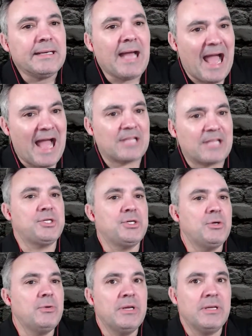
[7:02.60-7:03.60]
Act
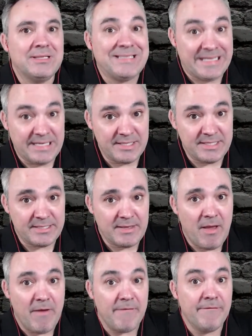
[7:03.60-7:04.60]
2, tense,
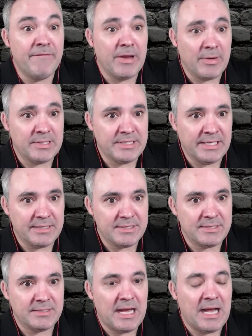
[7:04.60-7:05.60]
very
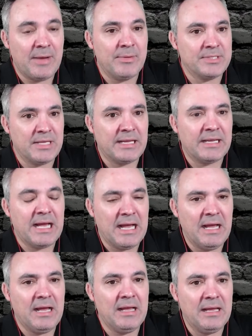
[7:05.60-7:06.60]
tense. I was like,
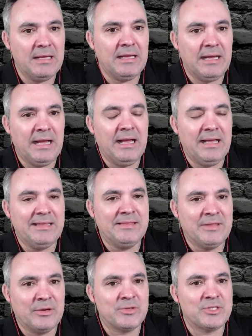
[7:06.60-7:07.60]
I
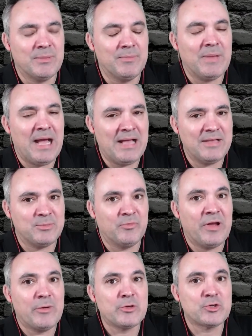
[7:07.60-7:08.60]
had some
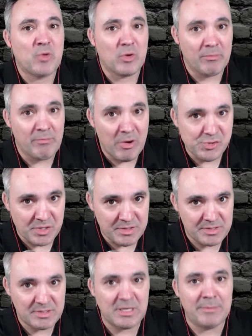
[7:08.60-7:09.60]
very strong
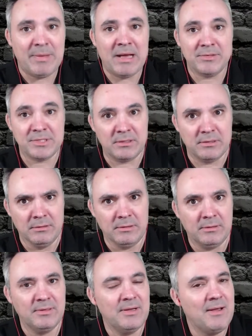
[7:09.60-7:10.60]
emotions come out. It's like,
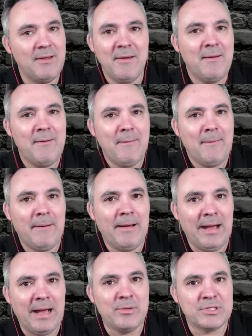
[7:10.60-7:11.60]

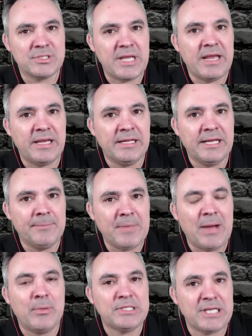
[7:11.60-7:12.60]
I was taken in.
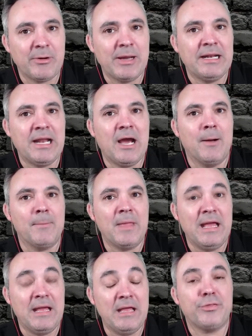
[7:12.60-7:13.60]
I would tell you right now,
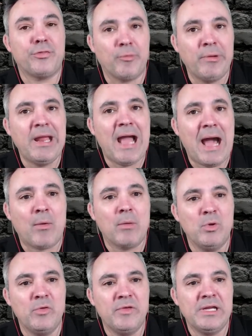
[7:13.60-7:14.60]
3-hour
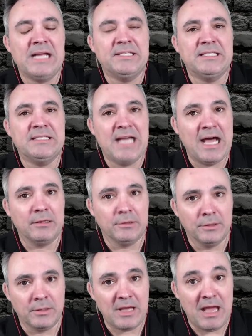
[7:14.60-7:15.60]
movie. I did not
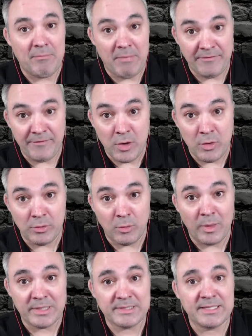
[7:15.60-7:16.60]
look at my phone
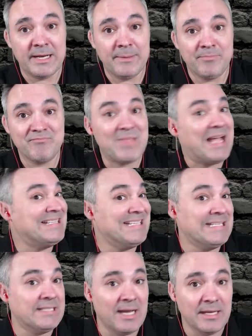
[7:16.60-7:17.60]
one time.
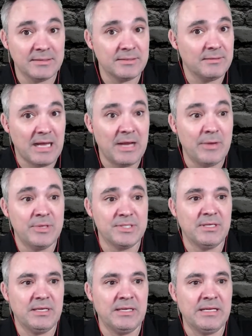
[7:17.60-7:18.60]
Did not. I
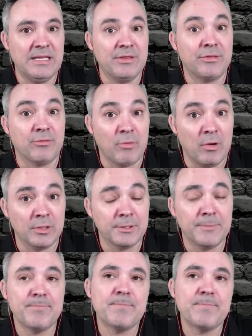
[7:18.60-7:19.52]
was enthralled.